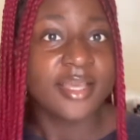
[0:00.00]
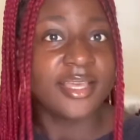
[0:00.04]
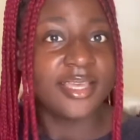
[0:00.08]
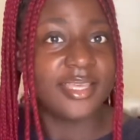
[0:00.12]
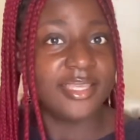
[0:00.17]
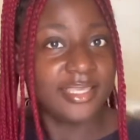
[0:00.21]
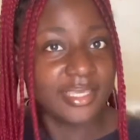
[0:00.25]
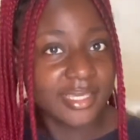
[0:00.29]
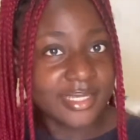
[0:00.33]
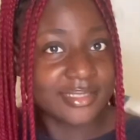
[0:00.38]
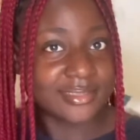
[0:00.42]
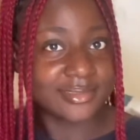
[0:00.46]

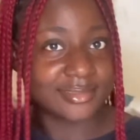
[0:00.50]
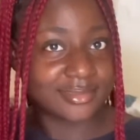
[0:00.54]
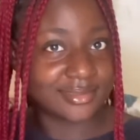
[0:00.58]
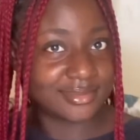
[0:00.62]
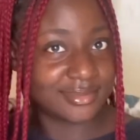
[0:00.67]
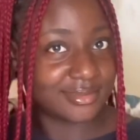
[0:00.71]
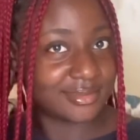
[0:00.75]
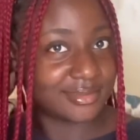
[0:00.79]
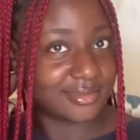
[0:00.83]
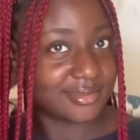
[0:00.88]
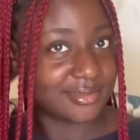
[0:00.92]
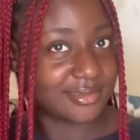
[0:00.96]

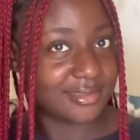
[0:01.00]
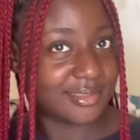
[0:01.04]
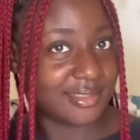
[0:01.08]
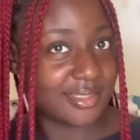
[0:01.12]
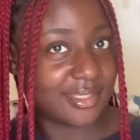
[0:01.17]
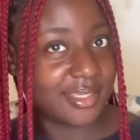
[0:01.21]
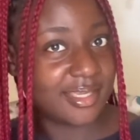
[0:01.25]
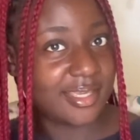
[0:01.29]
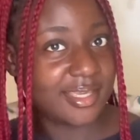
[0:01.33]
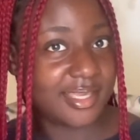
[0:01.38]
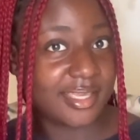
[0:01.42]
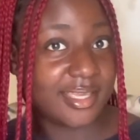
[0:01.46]
Yes,
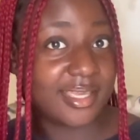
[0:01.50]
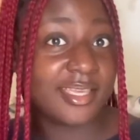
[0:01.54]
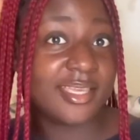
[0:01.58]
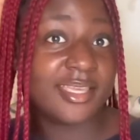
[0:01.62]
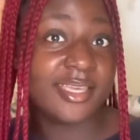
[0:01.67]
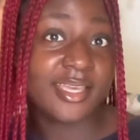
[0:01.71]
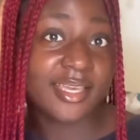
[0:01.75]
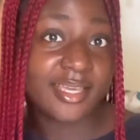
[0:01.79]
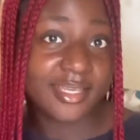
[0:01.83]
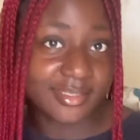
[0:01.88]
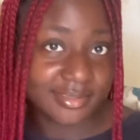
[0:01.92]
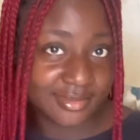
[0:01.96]

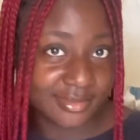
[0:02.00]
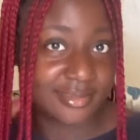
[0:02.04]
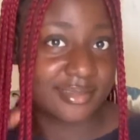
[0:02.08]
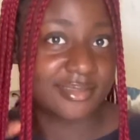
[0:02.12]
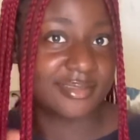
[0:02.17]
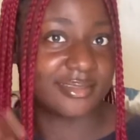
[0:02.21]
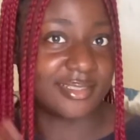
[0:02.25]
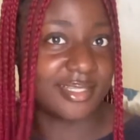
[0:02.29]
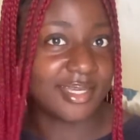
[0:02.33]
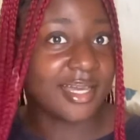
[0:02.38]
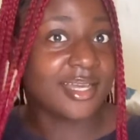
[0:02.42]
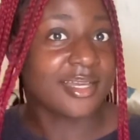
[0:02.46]

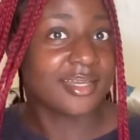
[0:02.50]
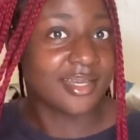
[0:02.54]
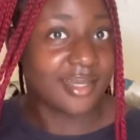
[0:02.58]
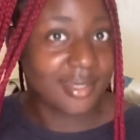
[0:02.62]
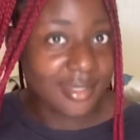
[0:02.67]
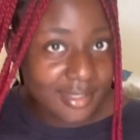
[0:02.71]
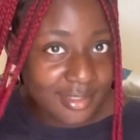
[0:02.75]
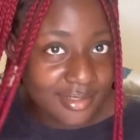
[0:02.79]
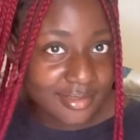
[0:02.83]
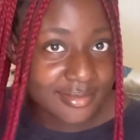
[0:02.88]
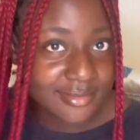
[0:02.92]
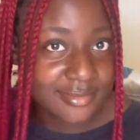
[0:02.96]
I
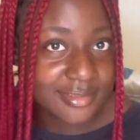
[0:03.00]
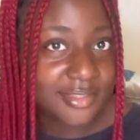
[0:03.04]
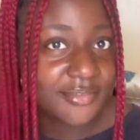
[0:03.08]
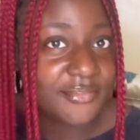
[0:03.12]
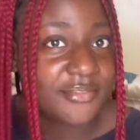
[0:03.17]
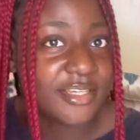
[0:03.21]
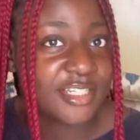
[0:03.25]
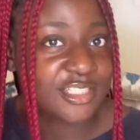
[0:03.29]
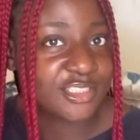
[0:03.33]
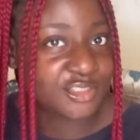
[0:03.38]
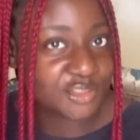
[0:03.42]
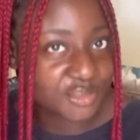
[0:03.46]
can. If
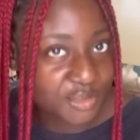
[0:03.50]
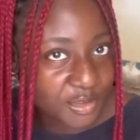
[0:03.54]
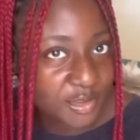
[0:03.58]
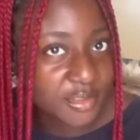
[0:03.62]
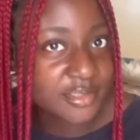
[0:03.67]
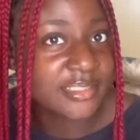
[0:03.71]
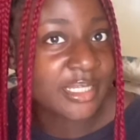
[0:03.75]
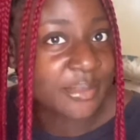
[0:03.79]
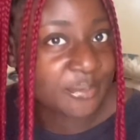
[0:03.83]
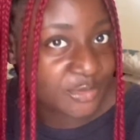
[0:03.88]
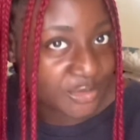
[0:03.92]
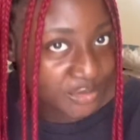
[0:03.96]
you're shocked,
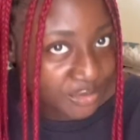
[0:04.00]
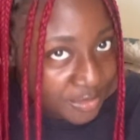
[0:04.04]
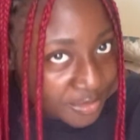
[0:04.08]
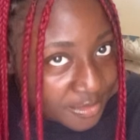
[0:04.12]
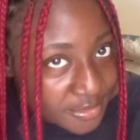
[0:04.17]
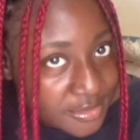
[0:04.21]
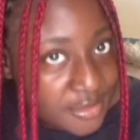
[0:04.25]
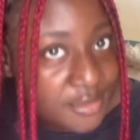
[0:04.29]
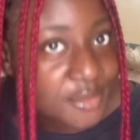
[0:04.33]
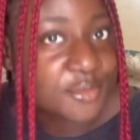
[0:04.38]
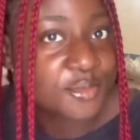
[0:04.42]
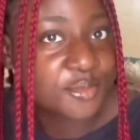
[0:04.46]
I'm
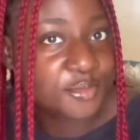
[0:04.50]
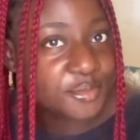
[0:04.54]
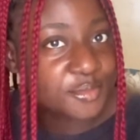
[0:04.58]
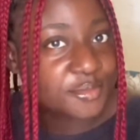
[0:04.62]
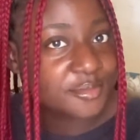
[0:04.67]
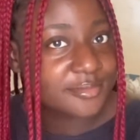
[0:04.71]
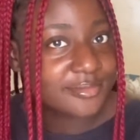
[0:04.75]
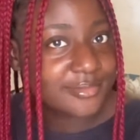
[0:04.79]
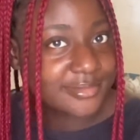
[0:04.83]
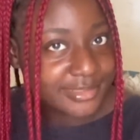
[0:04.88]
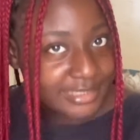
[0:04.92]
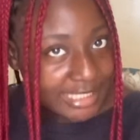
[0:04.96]
shocked too.
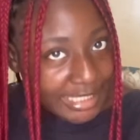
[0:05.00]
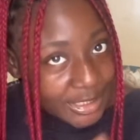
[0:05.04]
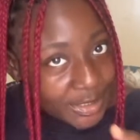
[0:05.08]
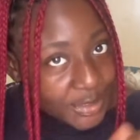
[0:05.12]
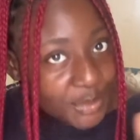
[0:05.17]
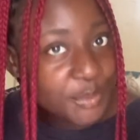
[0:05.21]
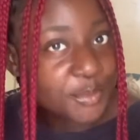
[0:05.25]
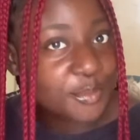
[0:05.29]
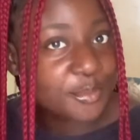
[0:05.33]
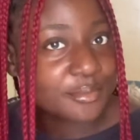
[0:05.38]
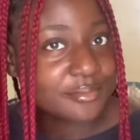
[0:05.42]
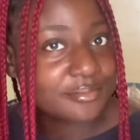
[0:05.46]
Thank
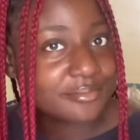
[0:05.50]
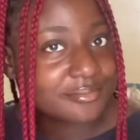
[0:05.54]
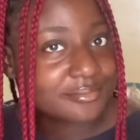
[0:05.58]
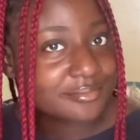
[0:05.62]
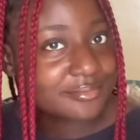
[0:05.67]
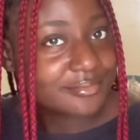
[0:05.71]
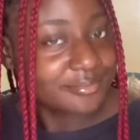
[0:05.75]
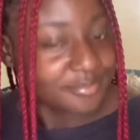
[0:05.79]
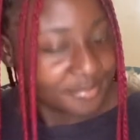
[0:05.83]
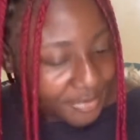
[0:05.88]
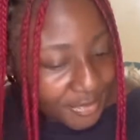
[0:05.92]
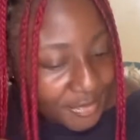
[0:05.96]
you.
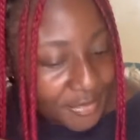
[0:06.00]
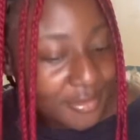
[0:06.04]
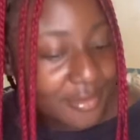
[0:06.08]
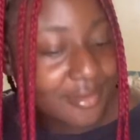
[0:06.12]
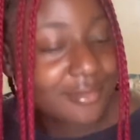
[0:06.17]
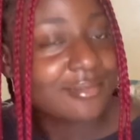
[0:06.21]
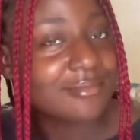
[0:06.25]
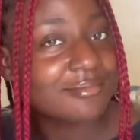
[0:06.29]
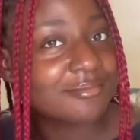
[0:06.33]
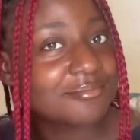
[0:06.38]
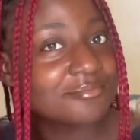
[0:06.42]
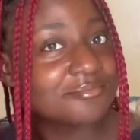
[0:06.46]
Period.
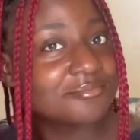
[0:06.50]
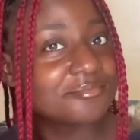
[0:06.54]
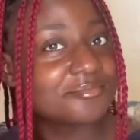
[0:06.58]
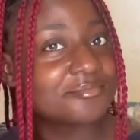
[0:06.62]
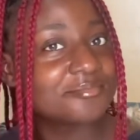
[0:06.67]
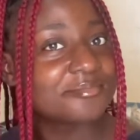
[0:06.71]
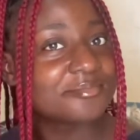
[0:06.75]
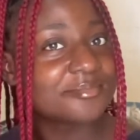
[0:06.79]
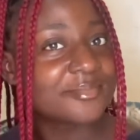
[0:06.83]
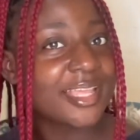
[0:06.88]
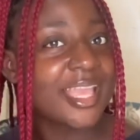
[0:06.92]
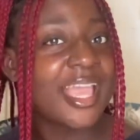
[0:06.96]

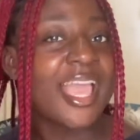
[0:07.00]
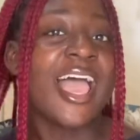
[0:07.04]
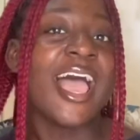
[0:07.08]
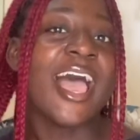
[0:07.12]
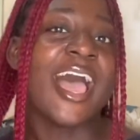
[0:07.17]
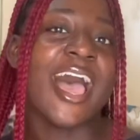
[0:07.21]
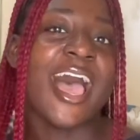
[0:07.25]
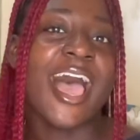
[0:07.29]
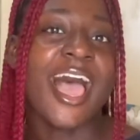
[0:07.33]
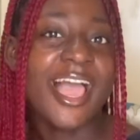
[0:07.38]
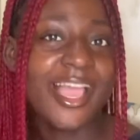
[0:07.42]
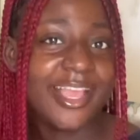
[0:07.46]

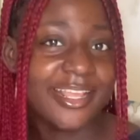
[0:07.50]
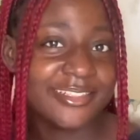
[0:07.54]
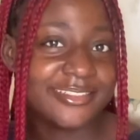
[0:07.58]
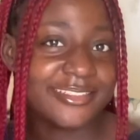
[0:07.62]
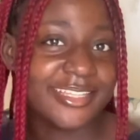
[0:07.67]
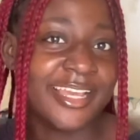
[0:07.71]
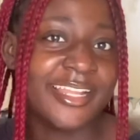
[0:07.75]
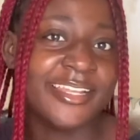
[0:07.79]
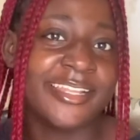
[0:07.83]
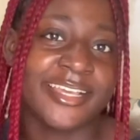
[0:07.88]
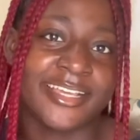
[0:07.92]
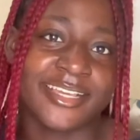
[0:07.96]

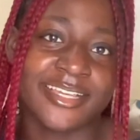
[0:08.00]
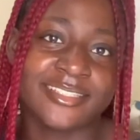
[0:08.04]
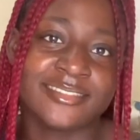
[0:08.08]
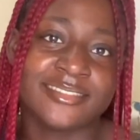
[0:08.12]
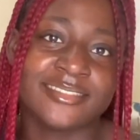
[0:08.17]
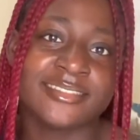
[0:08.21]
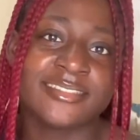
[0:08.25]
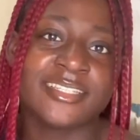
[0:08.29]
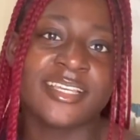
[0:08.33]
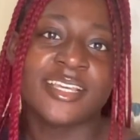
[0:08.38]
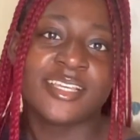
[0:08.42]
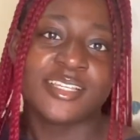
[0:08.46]
And I
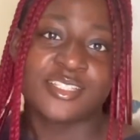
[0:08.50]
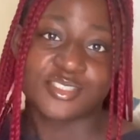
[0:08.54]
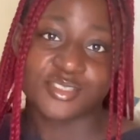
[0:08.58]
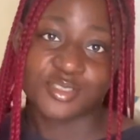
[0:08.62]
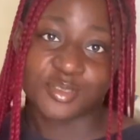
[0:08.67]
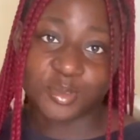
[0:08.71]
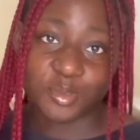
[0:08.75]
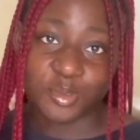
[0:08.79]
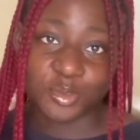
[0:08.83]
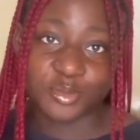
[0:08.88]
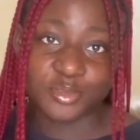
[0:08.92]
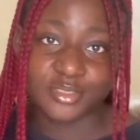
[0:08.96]
can
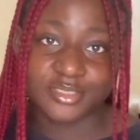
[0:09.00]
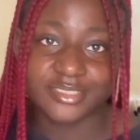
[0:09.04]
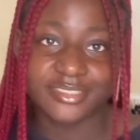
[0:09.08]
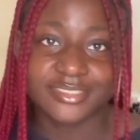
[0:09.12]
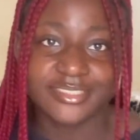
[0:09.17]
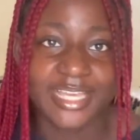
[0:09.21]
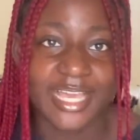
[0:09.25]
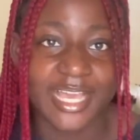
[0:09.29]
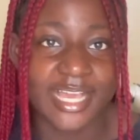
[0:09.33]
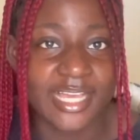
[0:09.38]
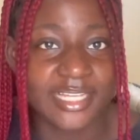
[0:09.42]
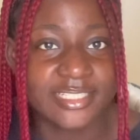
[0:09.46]
so close.
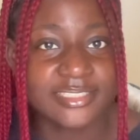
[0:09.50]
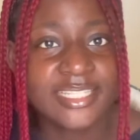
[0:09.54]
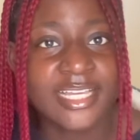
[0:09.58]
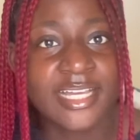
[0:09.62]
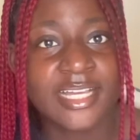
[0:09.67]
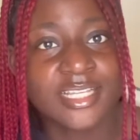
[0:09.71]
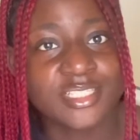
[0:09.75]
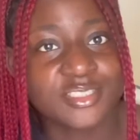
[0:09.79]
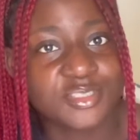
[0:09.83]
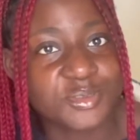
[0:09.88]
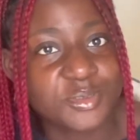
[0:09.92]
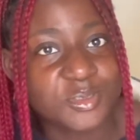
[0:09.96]
I can say I
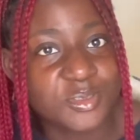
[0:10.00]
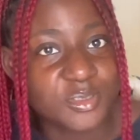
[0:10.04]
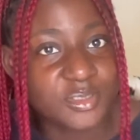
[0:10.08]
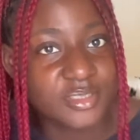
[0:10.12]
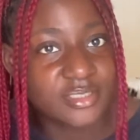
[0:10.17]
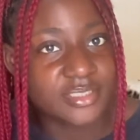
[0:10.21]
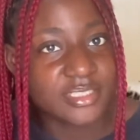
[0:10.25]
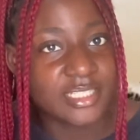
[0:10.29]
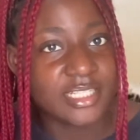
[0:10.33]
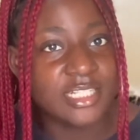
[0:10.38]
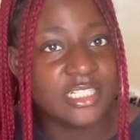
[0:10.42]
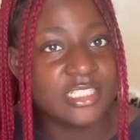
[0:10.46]
can so
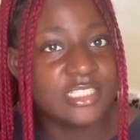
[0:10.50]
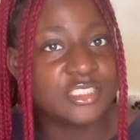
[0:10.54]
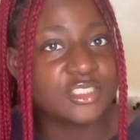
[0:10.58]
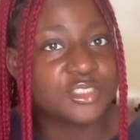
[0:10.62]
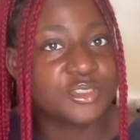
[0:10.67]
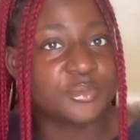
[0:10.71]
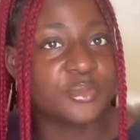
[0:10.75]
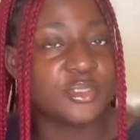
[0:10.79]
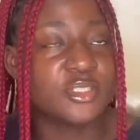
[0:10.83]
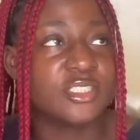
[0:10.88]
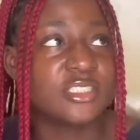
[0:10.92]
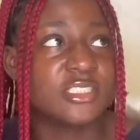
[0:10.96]
close a little,
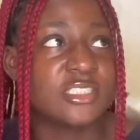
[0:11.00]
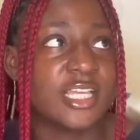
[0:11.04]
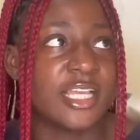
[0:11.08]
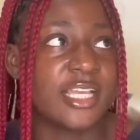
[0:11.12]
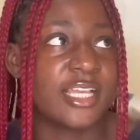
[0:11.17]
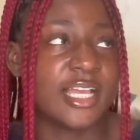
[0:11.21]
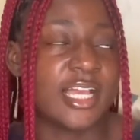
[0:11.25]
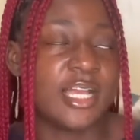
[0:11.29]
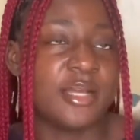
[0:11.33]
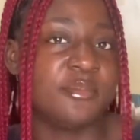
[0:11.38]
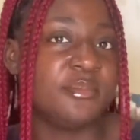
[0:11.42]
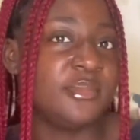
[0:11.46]
because
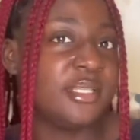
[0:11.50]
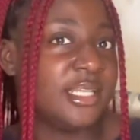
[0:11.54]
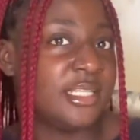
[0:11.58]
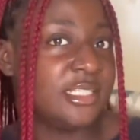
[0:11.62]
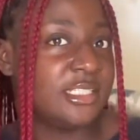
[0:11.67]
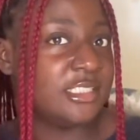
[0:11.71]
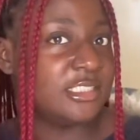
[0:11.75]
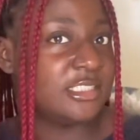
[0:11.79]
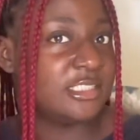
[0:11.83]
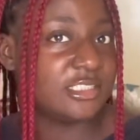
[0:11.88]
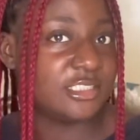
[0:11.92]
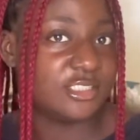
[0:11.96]
like I'm
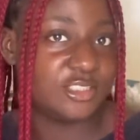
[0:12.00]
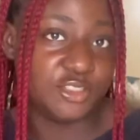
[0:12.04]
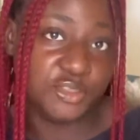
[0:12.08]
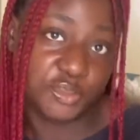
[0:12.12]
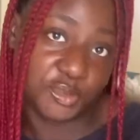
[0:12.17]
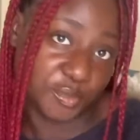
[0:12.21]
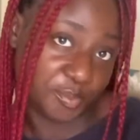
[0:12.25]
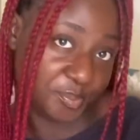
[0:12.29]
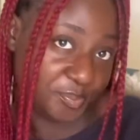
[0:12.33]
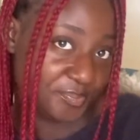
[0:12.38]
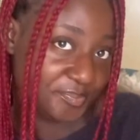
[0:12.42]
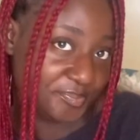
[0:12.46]
learning, you know.